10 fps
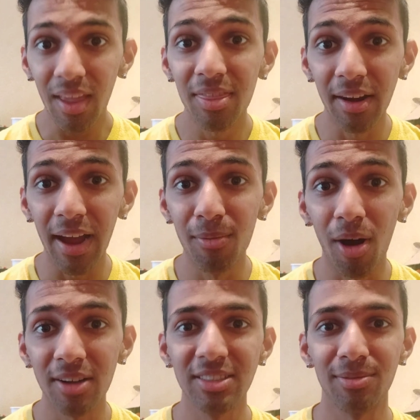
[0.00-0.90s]
that I
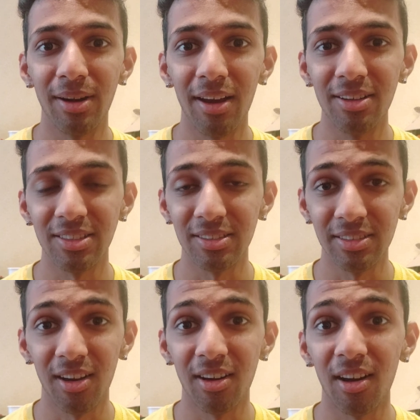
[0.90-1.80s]
watched when I was
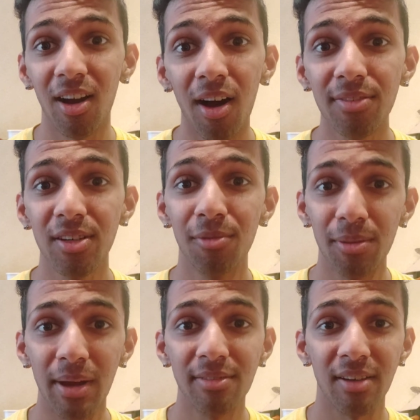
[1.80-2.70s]
younger, often
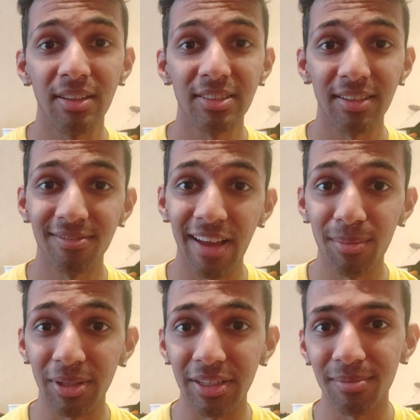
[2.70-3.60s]
with my friends and
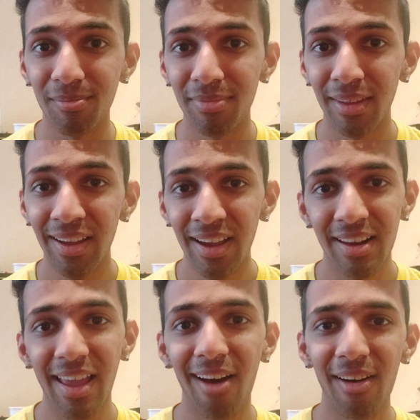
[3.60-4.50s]
family.
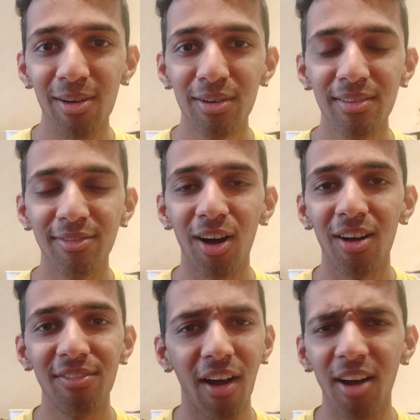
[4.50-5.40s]
Now, it would
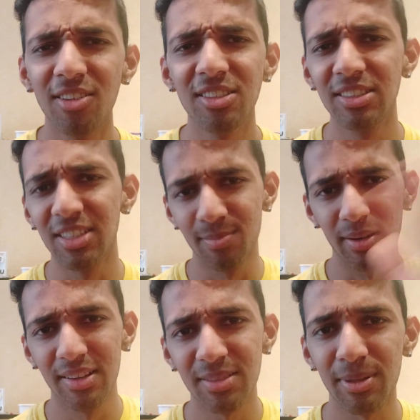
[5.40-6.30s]
involve hundreds of
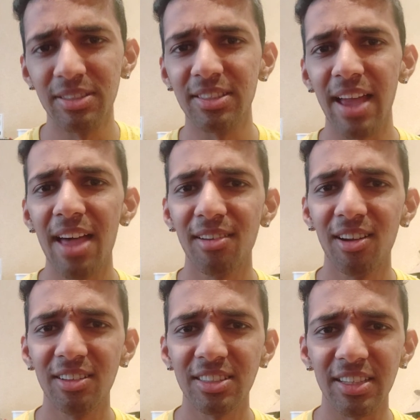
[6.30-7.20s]
participants gathering
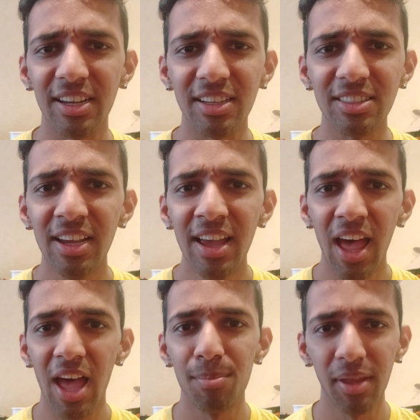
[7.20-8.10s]
on stage
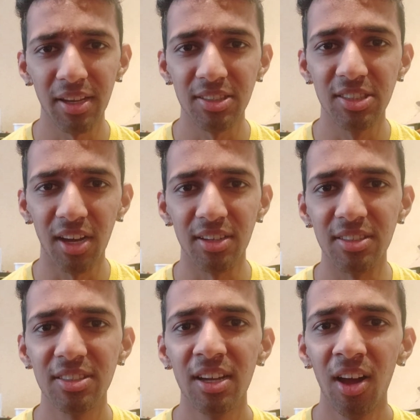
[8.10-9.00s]
and being
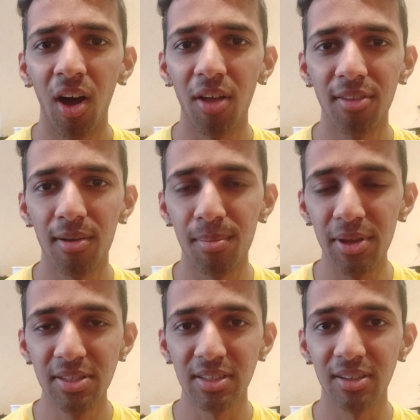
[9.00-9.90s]
judged on their
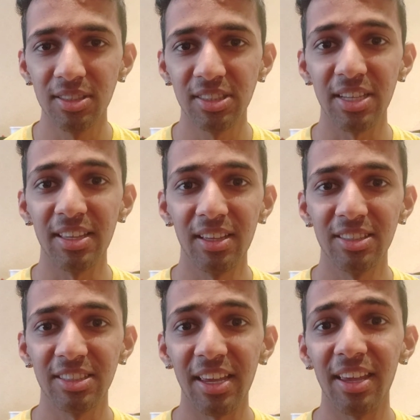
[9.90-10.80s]
musical
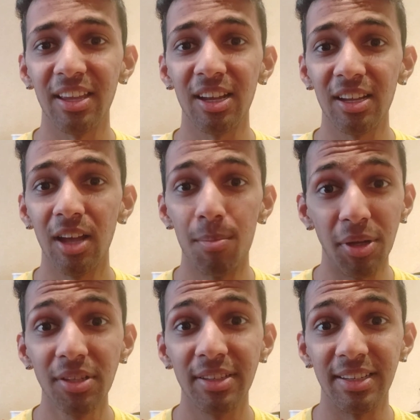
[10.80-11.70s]
singing
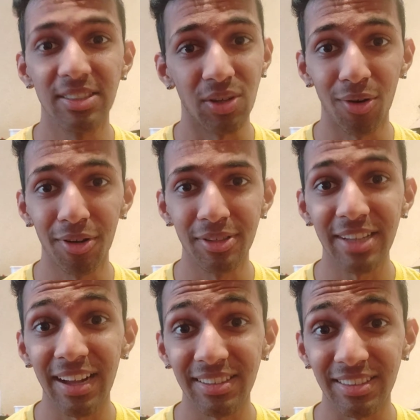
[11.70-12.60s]
abilities or
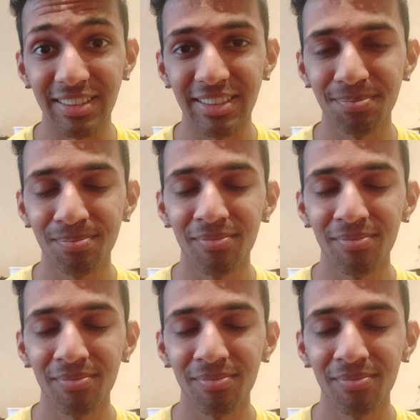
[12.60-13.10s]
talents.